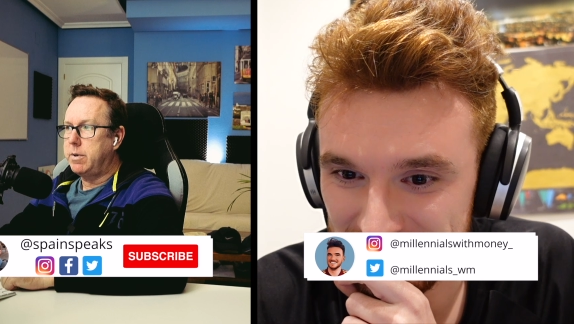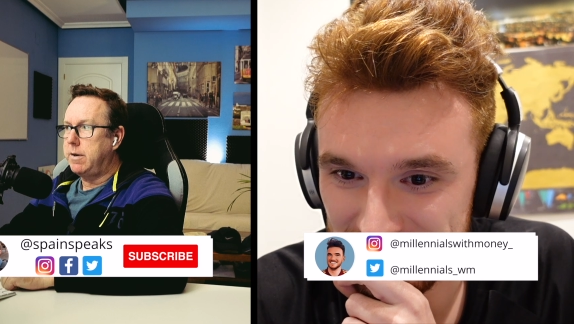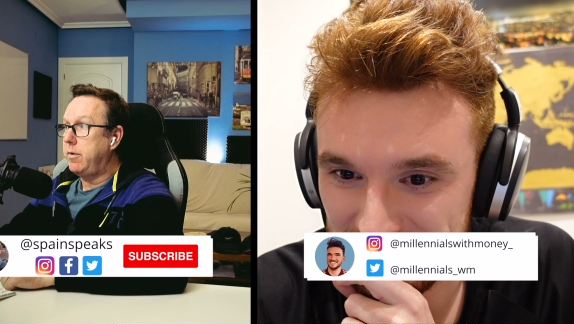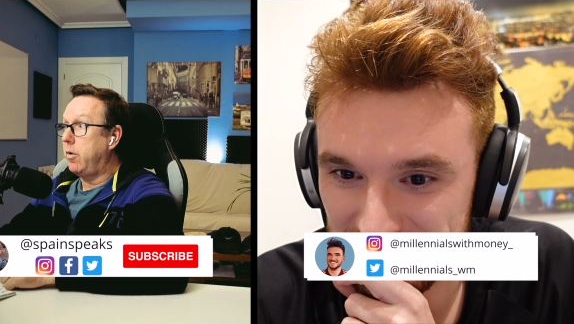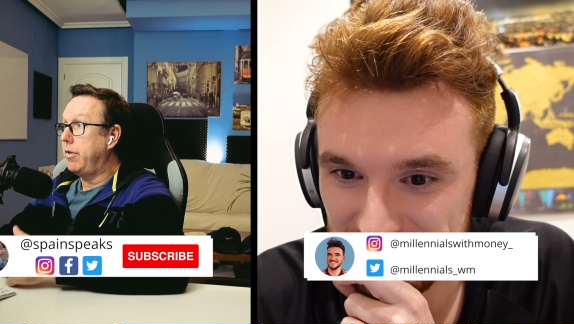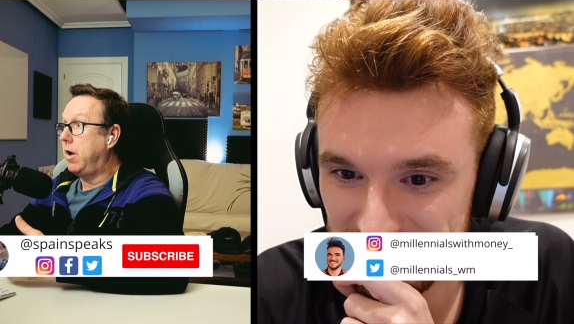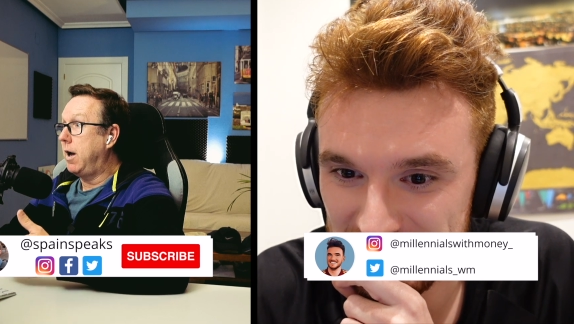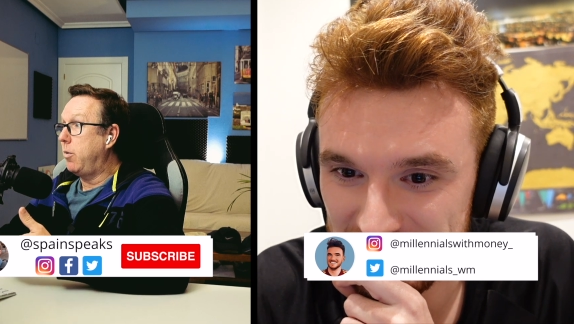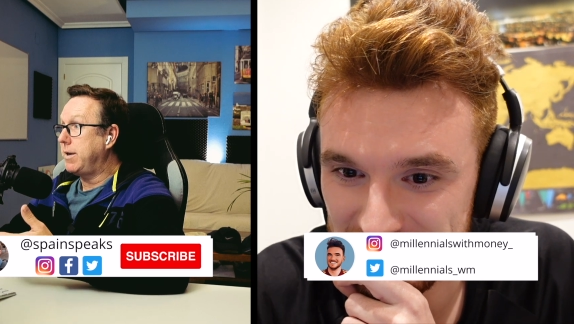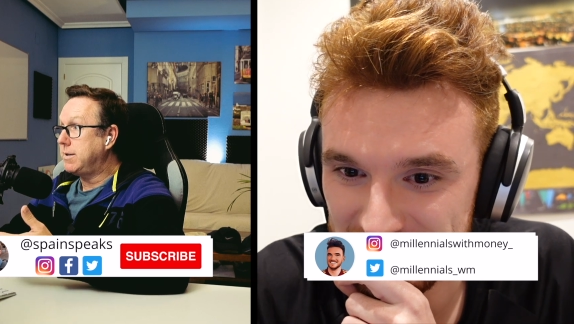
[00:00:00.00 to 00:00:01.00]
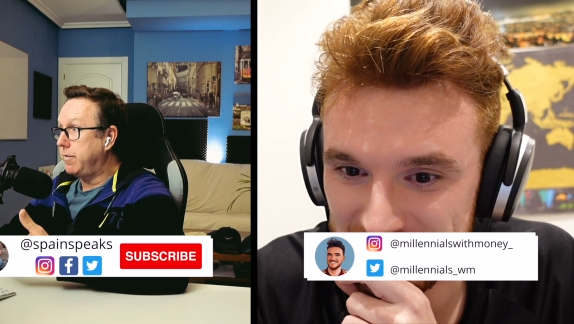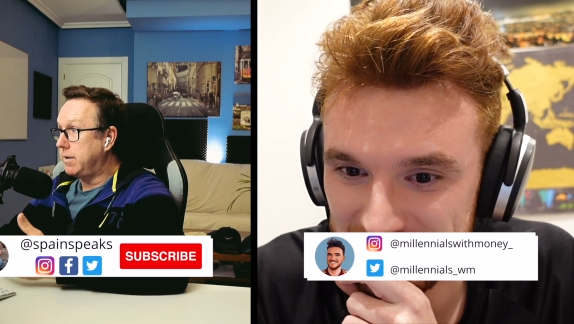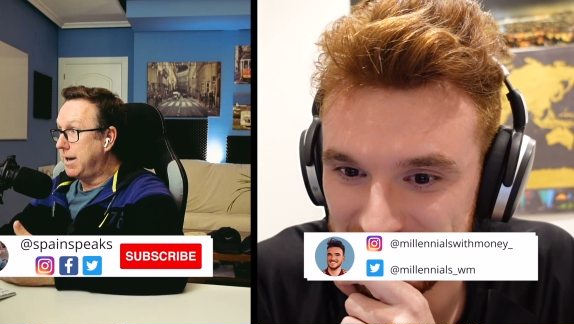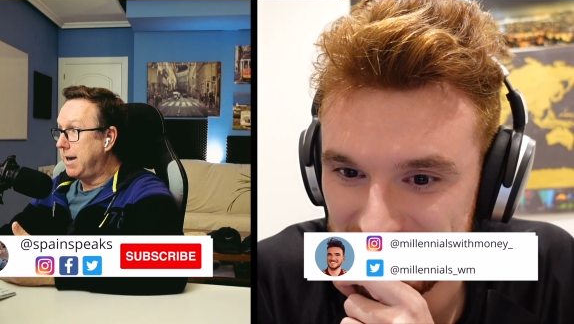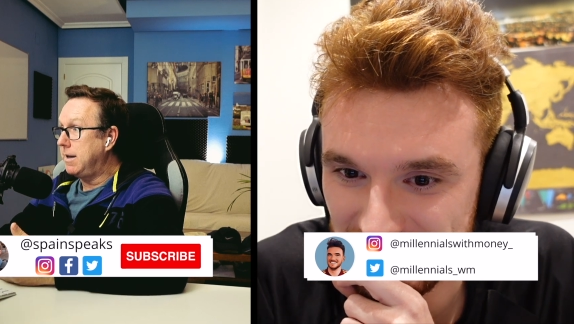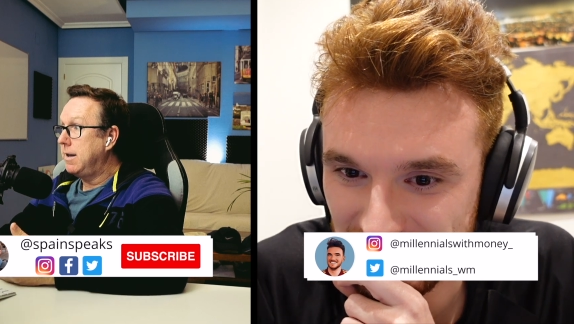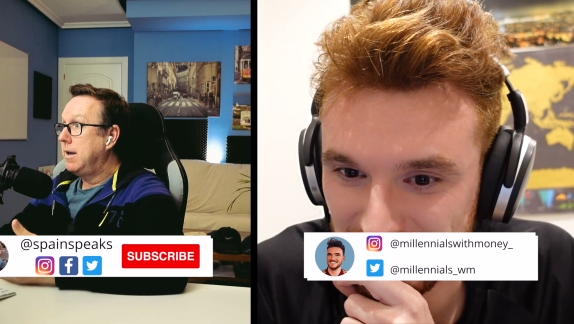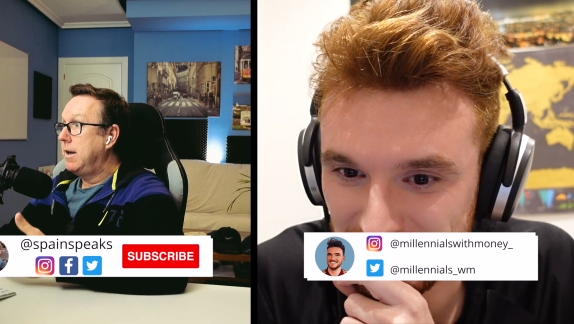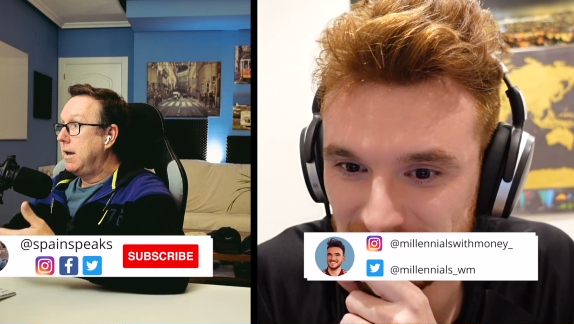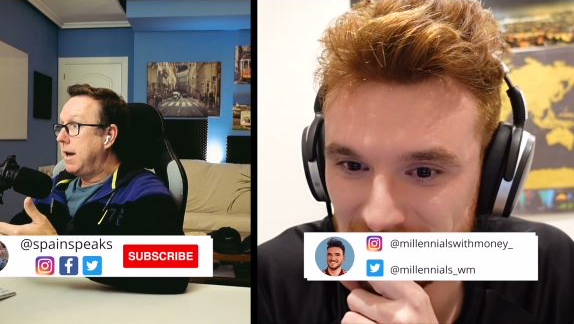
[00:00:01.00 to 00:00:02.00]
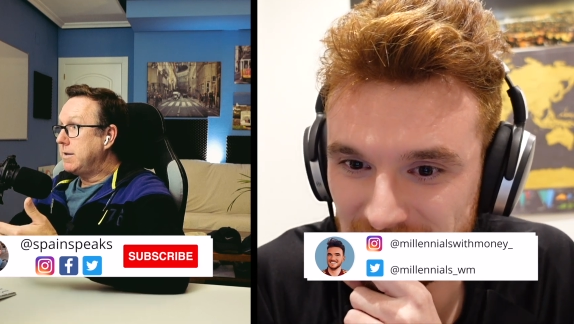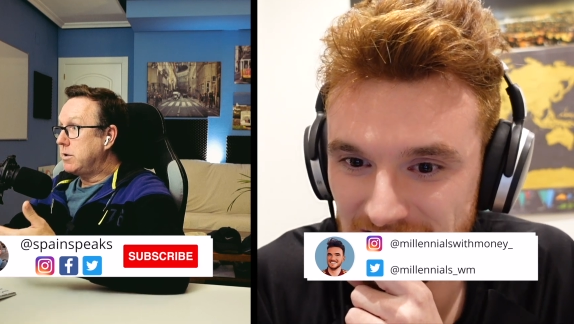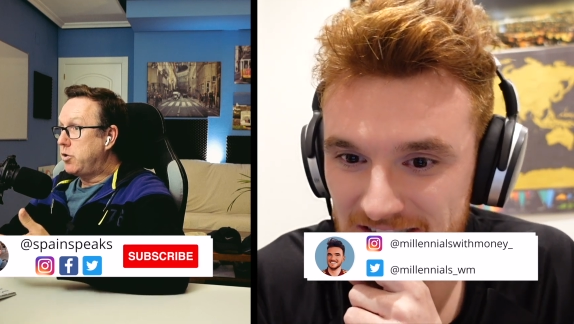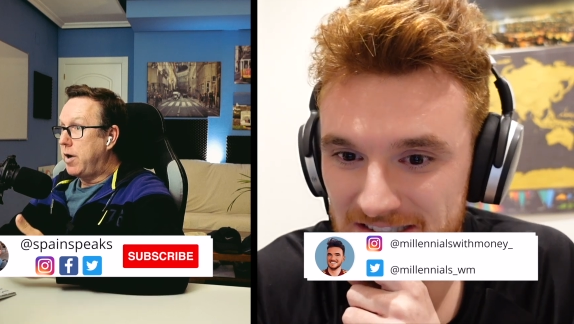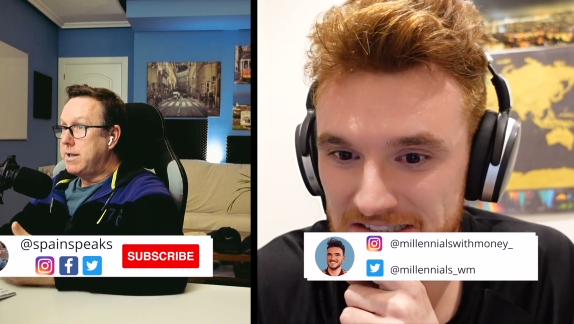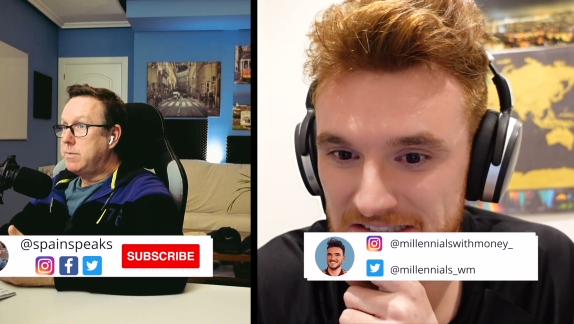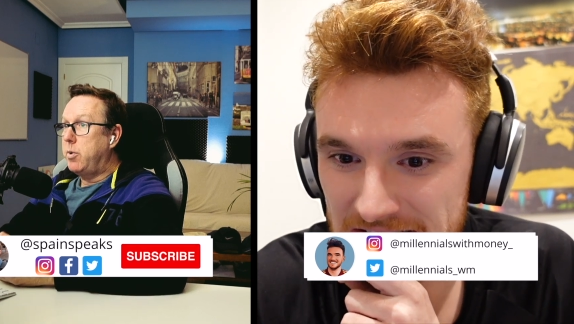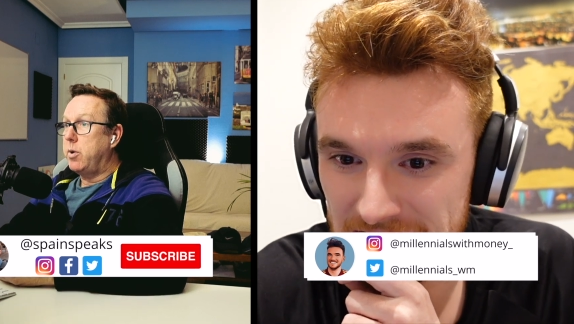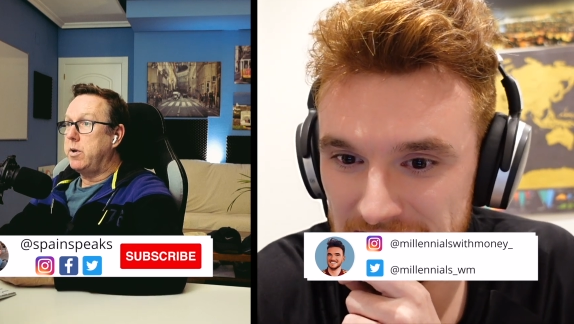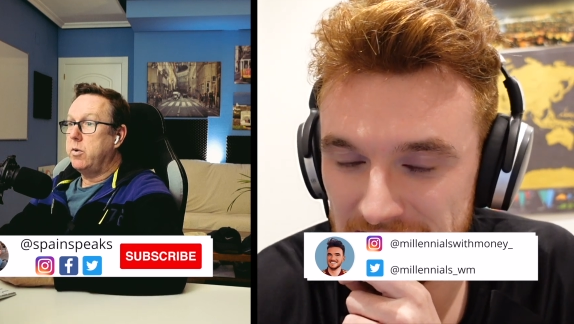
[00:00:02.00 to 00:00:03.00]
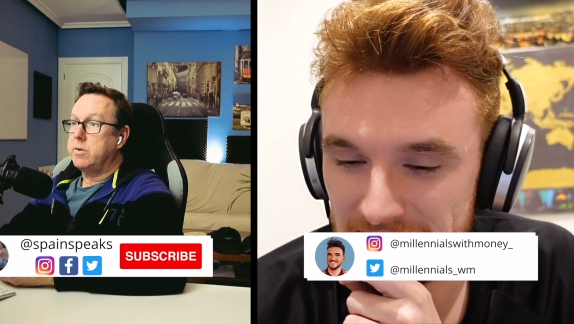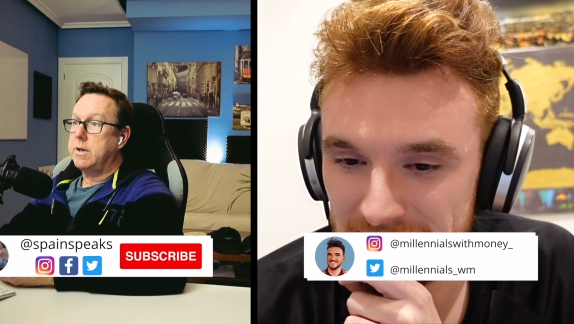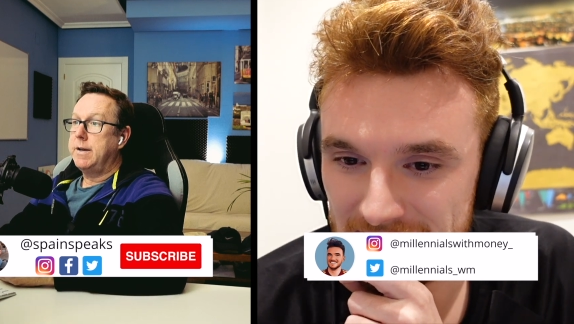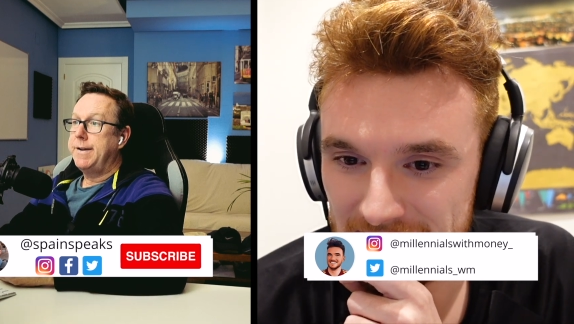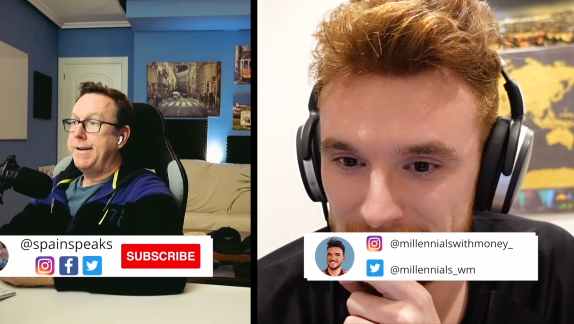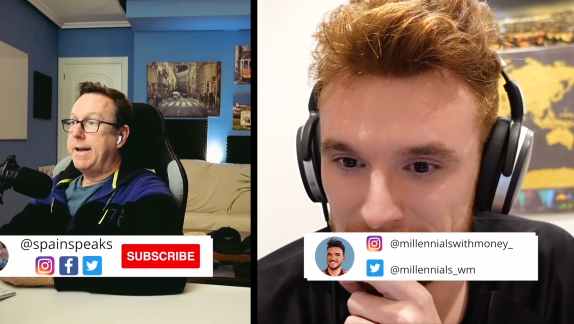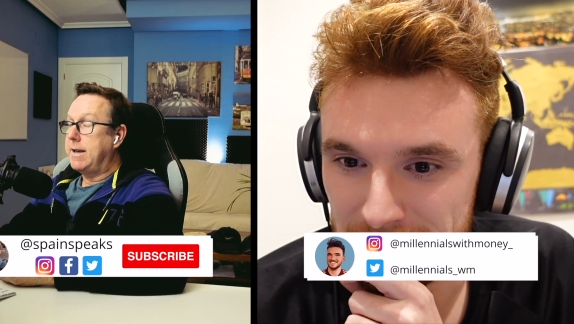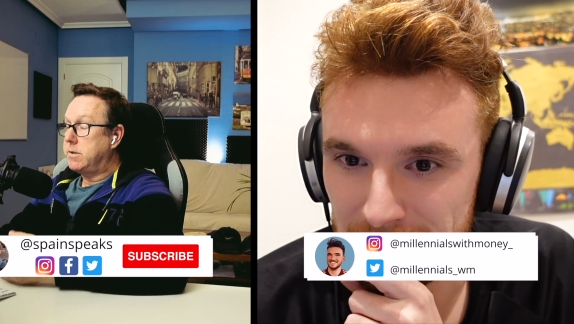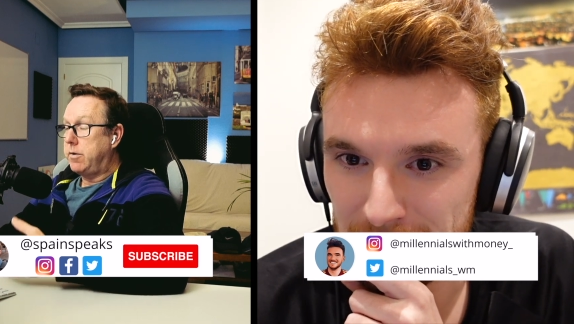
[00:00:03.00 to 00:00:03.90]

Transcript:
Speaker 1: But if you're on the mm. highways every day as a transport user, uh,